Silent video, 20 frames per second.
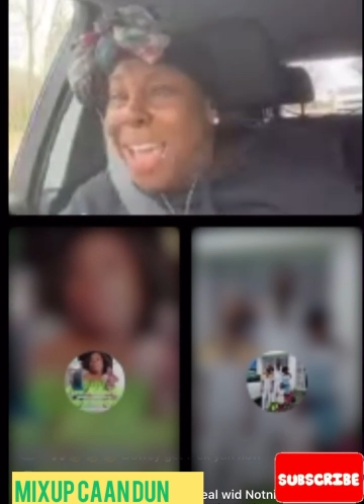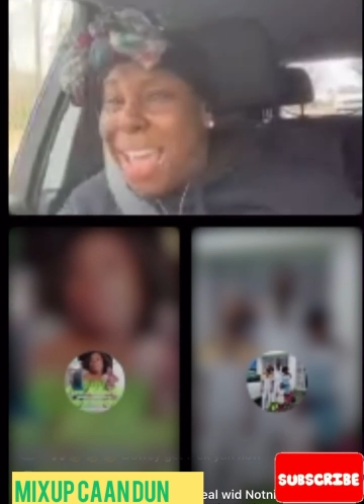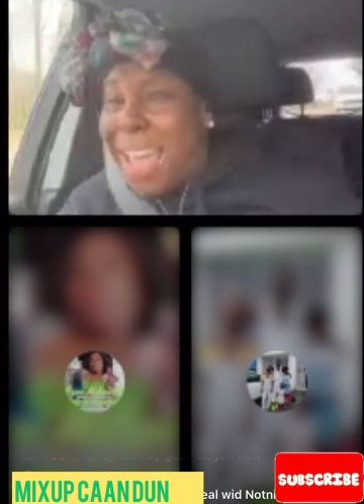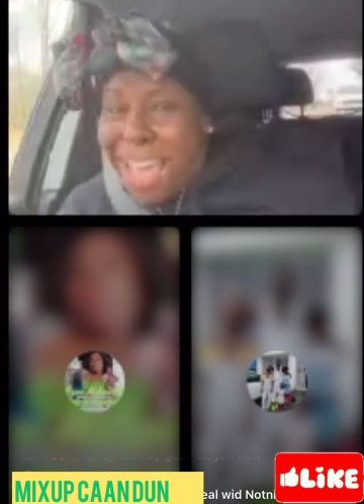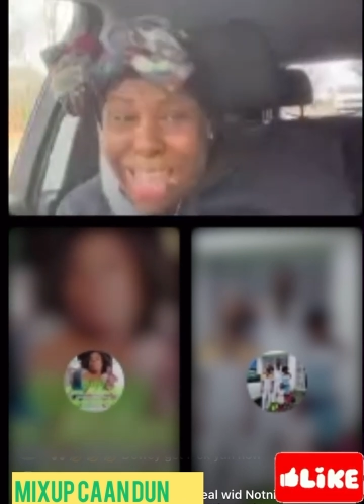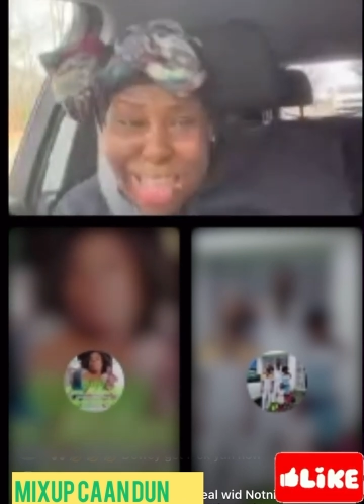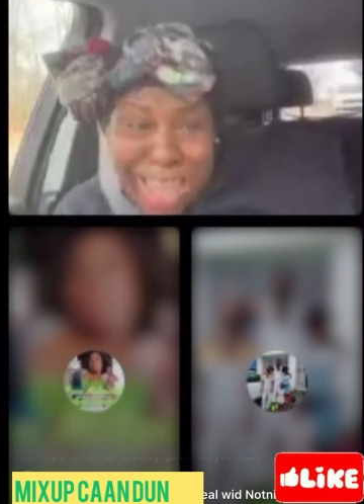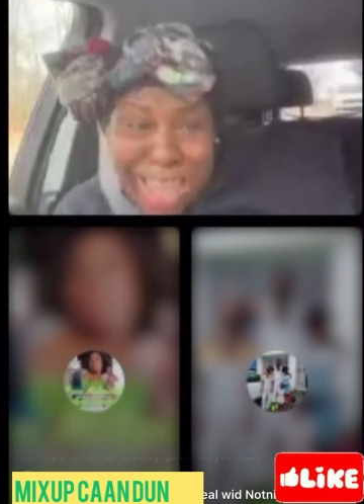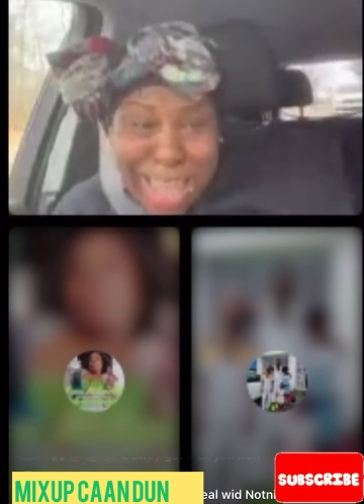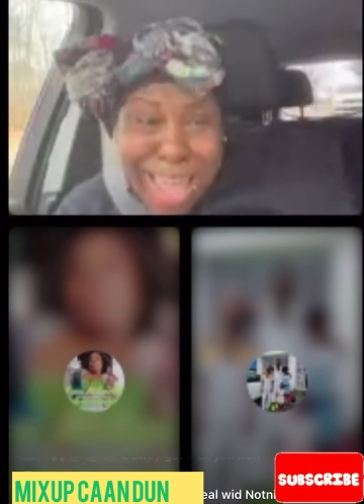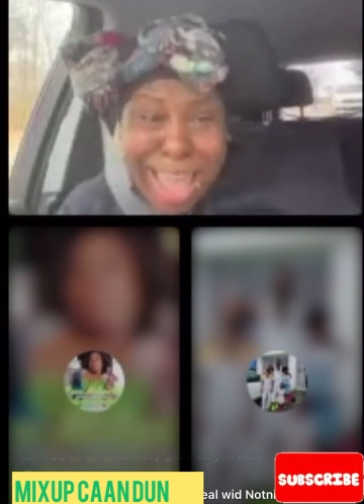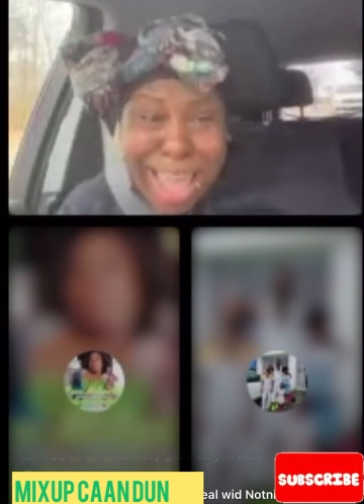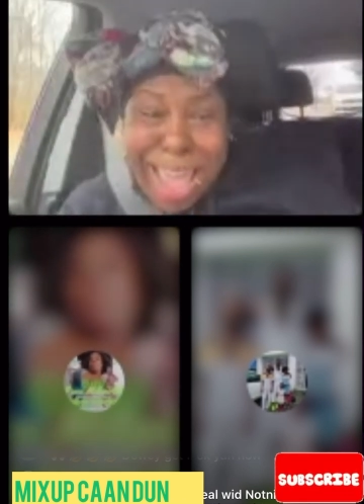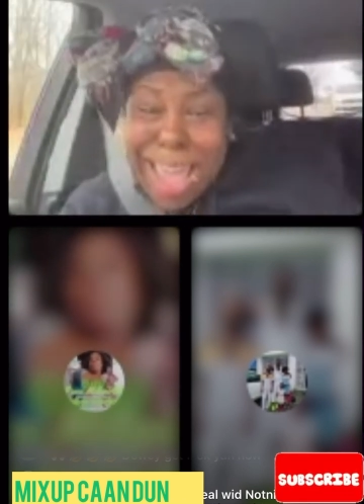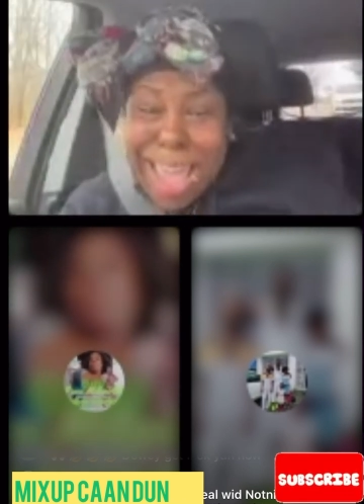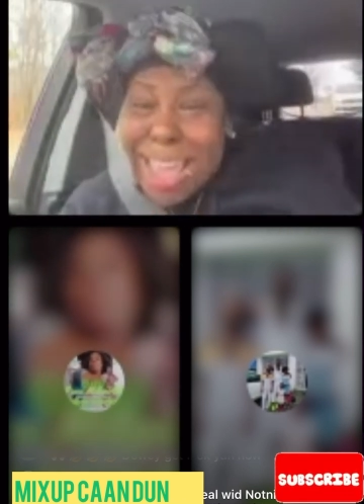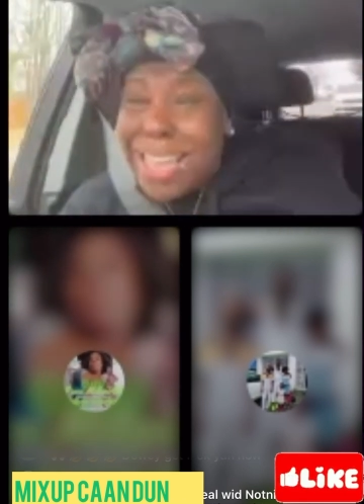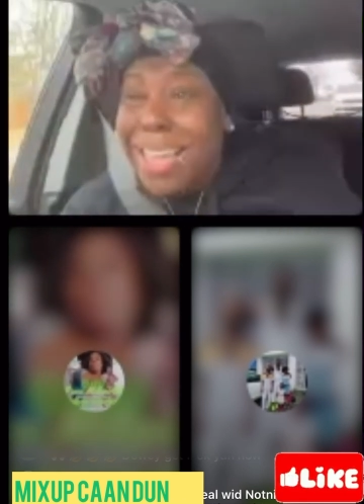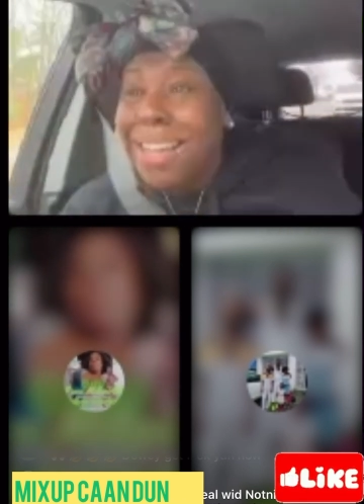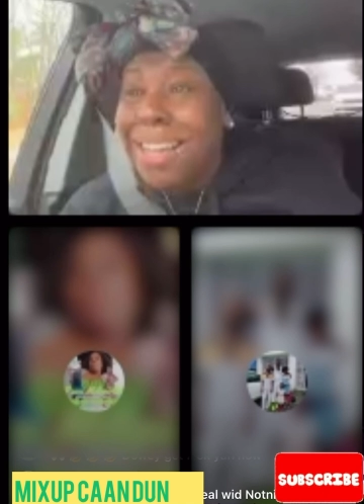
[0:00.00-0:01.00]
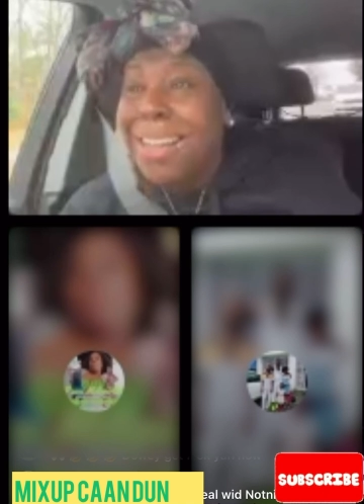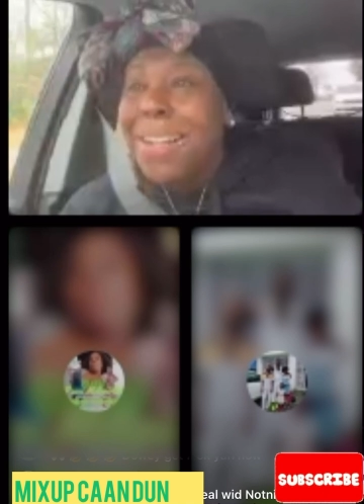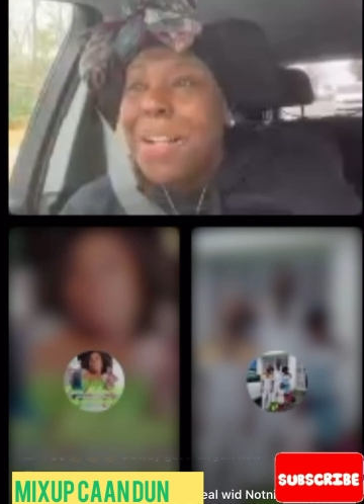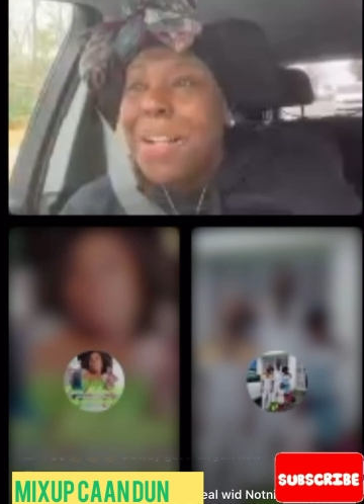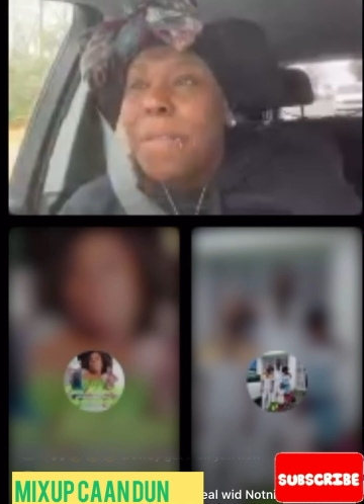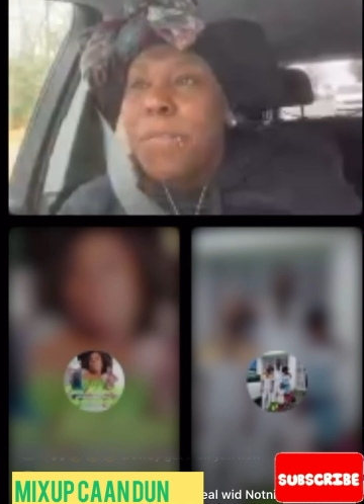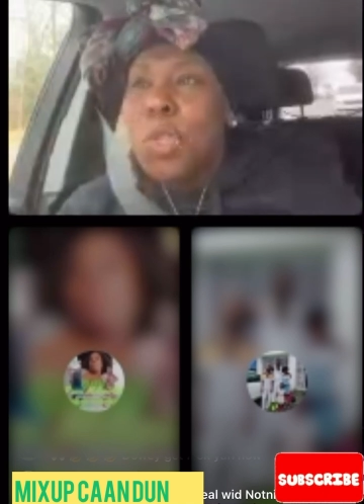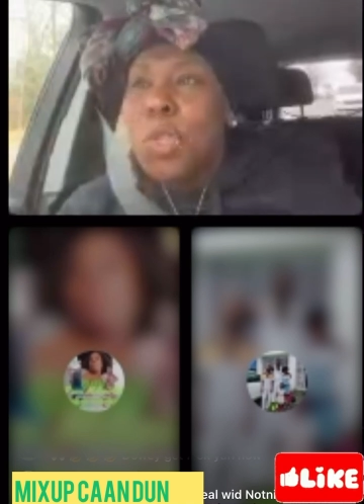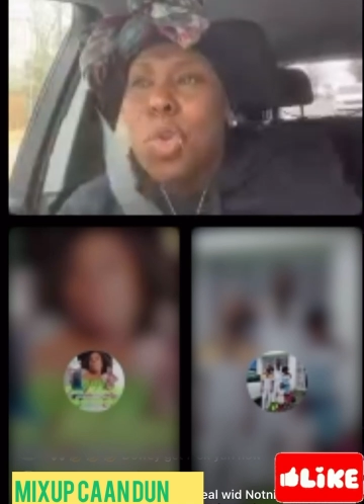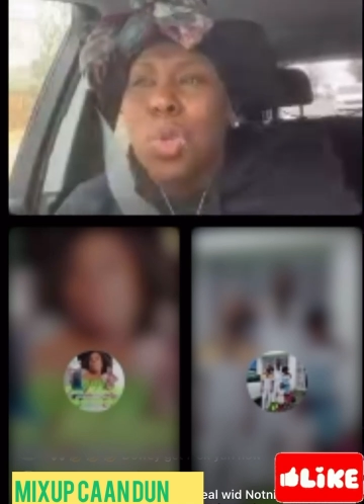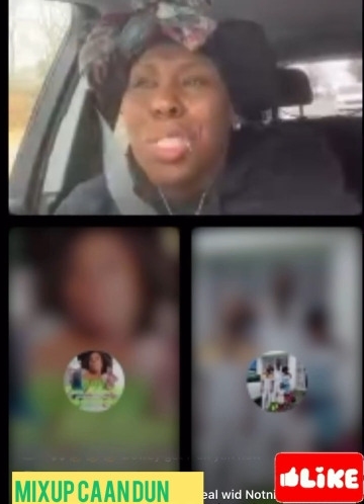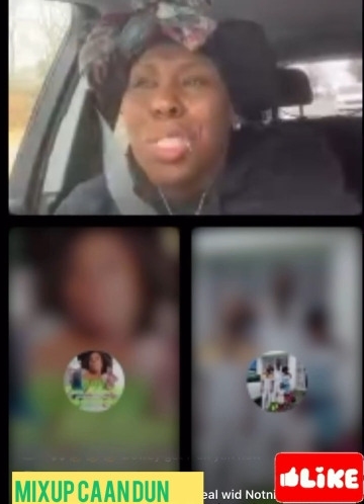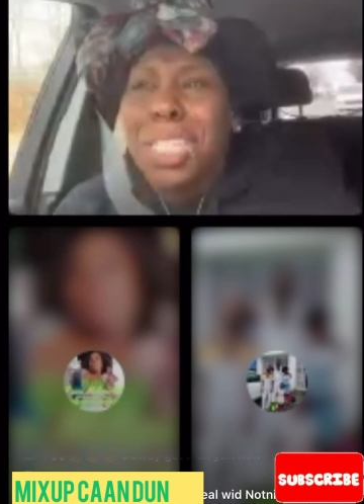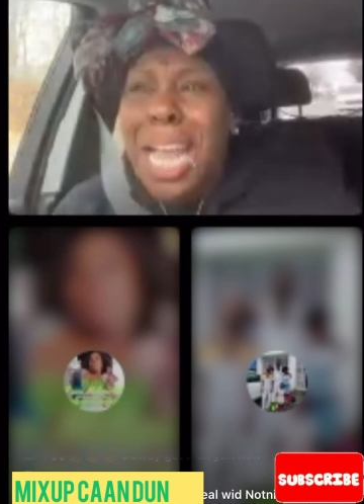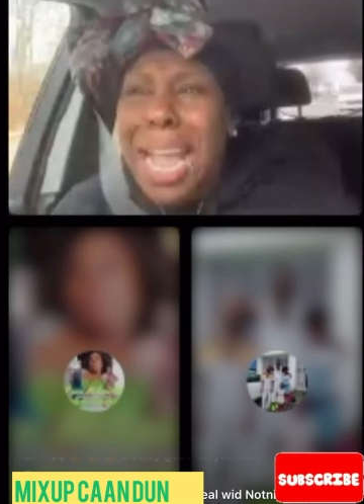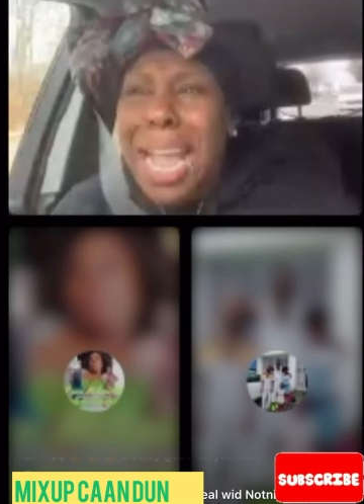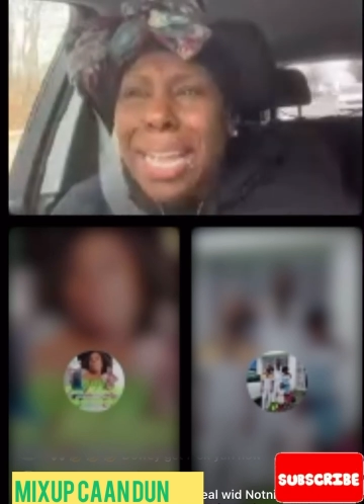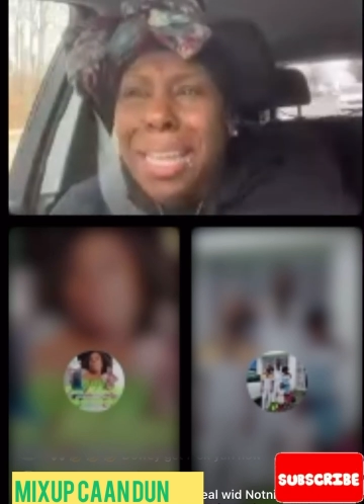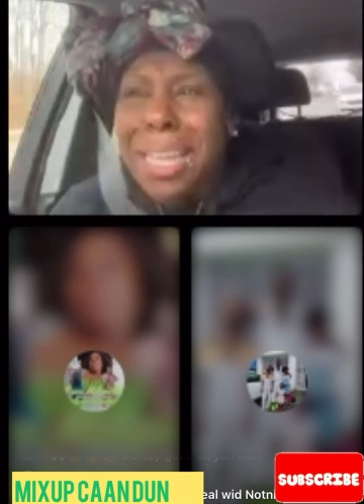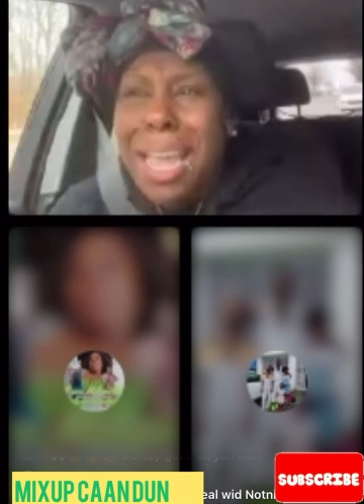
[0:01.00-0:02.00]
Hey, you
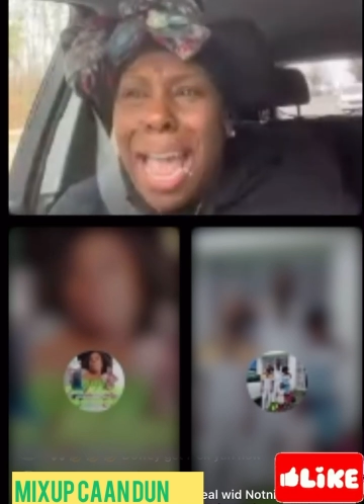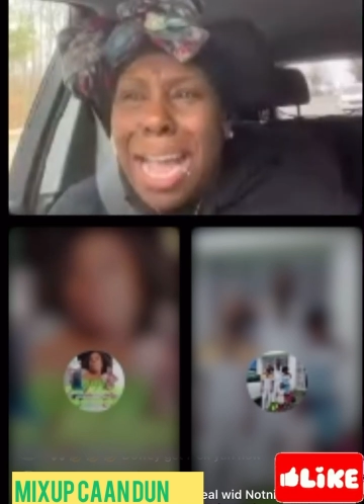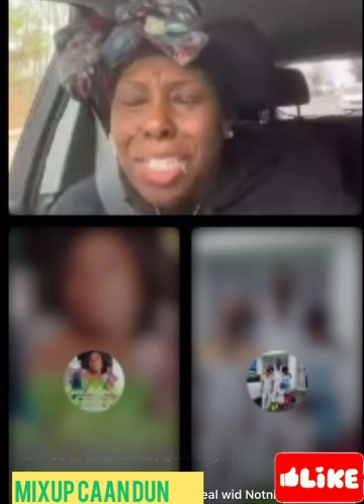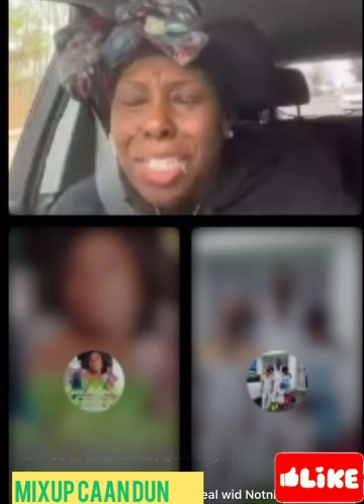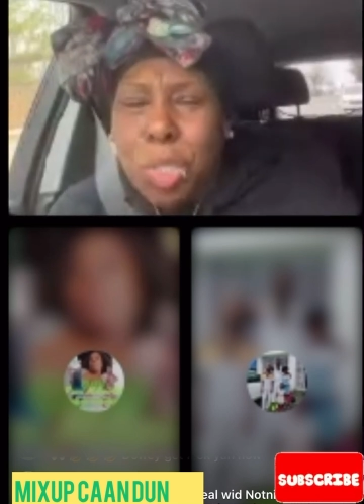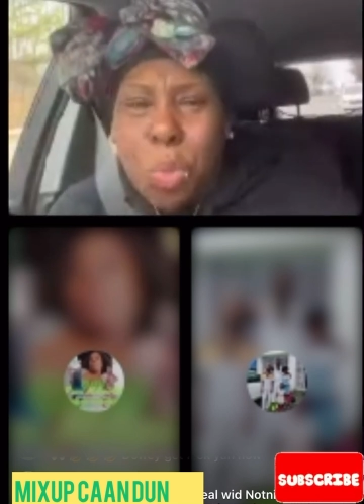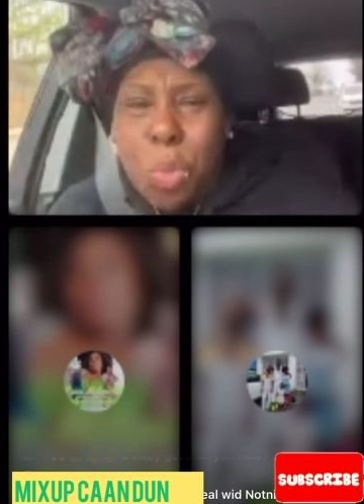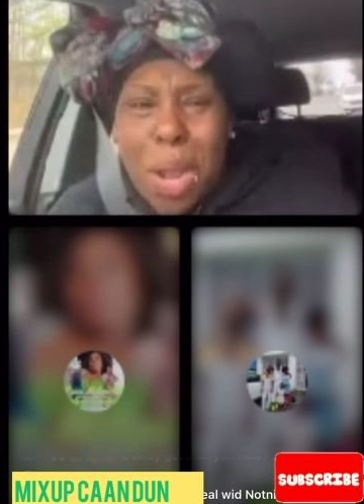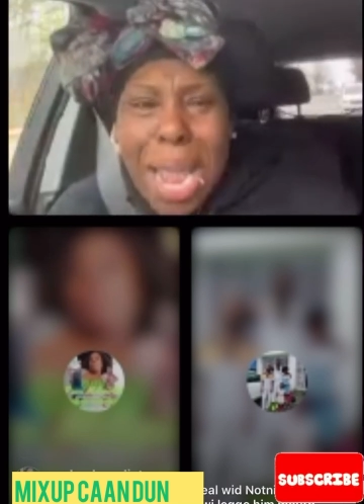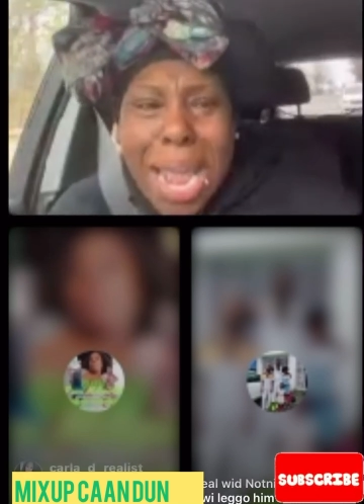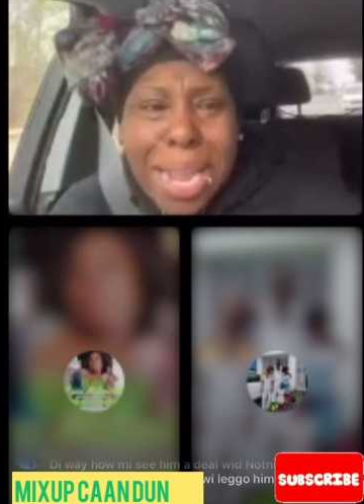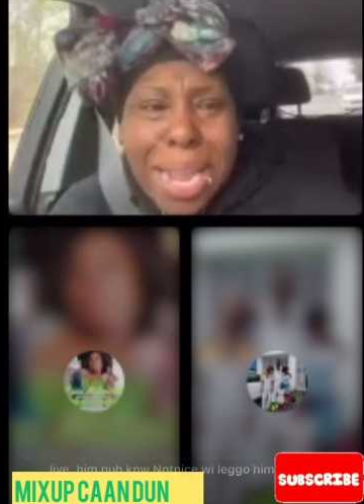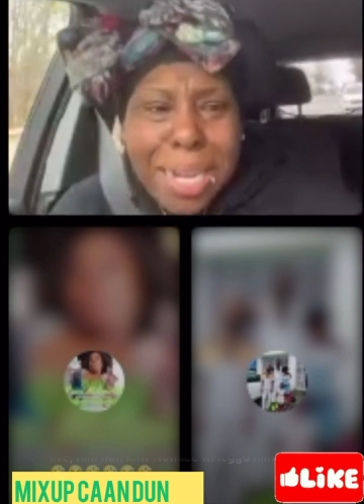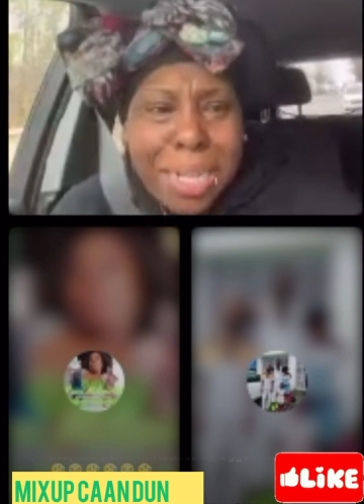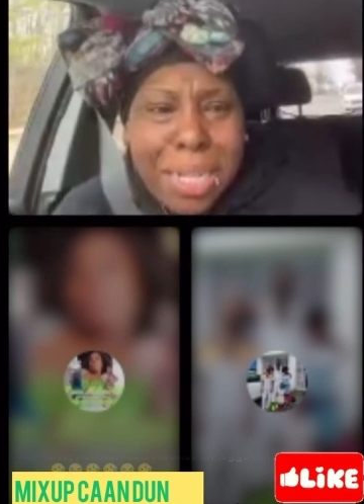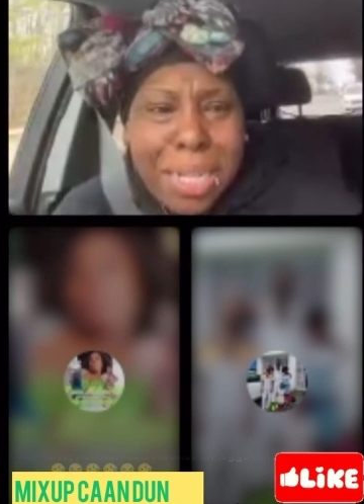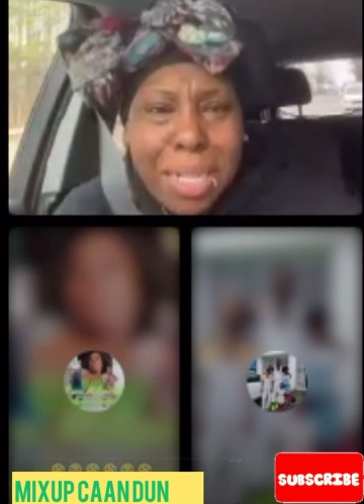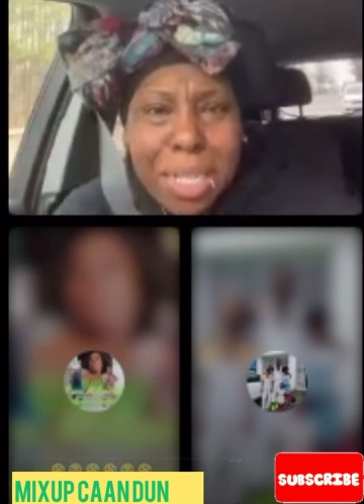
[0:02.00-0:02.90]
check Cash Wayne.